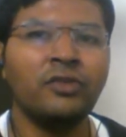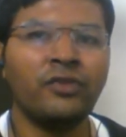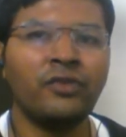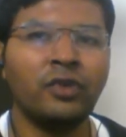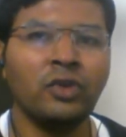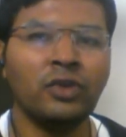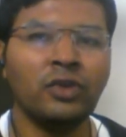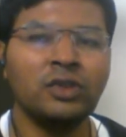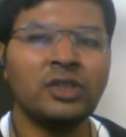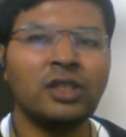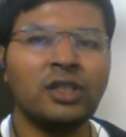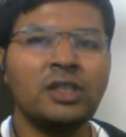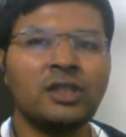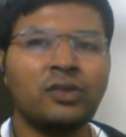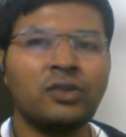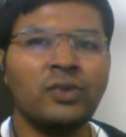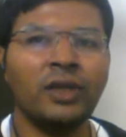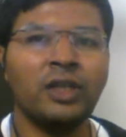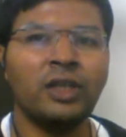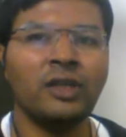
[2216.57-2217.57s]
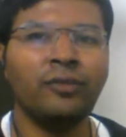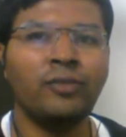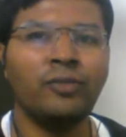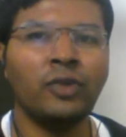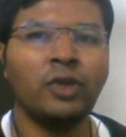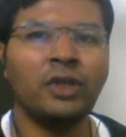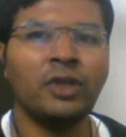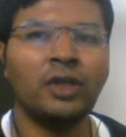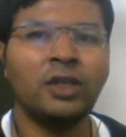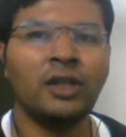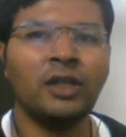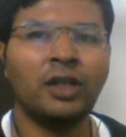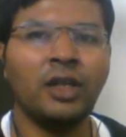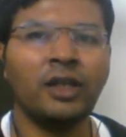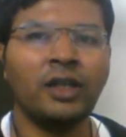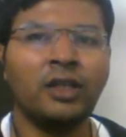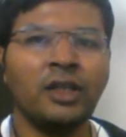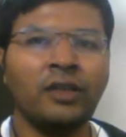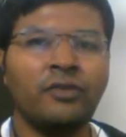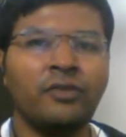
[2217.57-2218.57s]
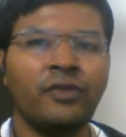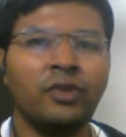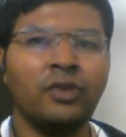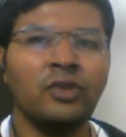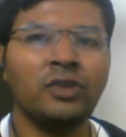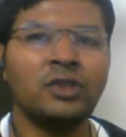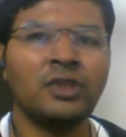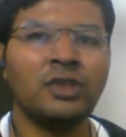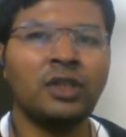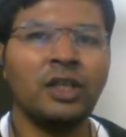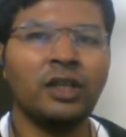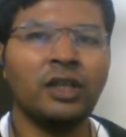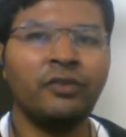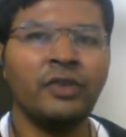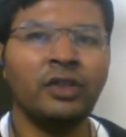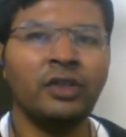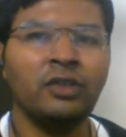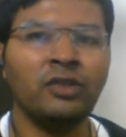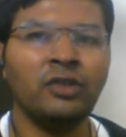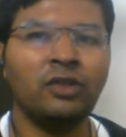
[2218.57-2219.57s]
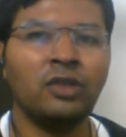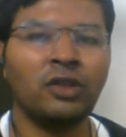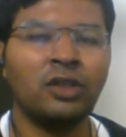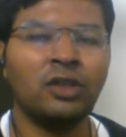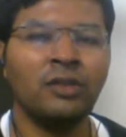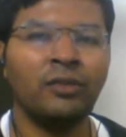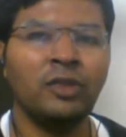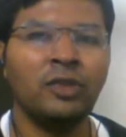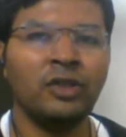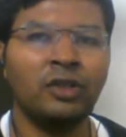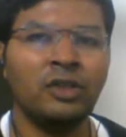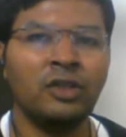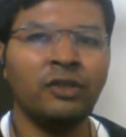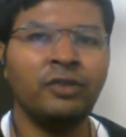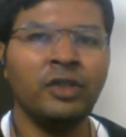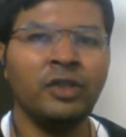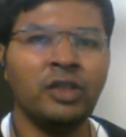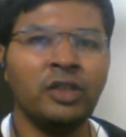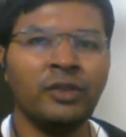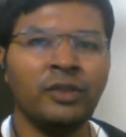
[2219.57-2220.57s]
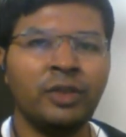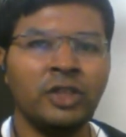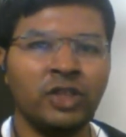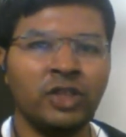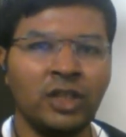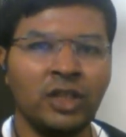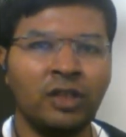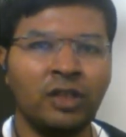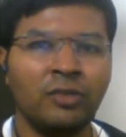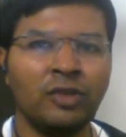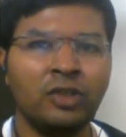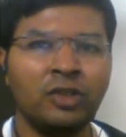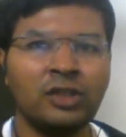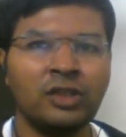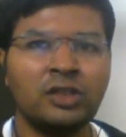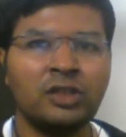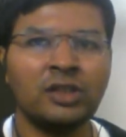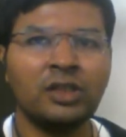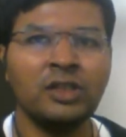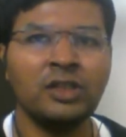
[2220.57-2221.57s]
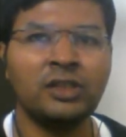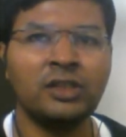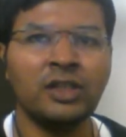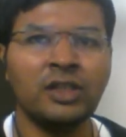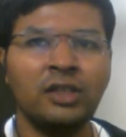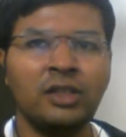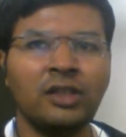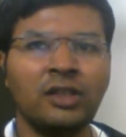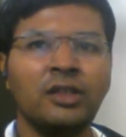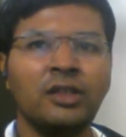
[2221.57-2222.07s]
Flows is quite important. Lightning flows, like when you talk about when you mention it about the skill set.